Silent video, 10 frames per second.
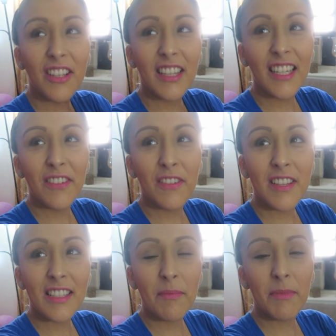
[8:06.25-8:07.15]
Calculating
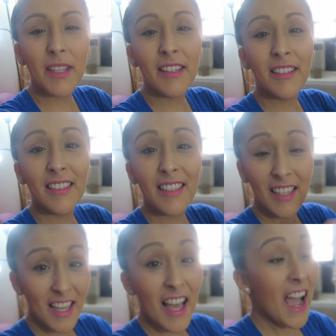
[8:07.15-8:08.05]
fifty something?
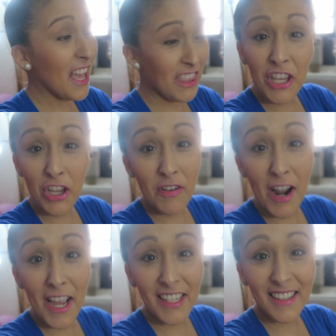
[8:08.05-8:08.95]
I think you're
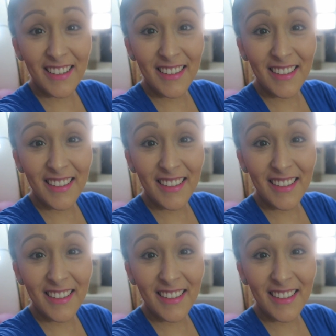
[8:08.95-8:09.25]
right.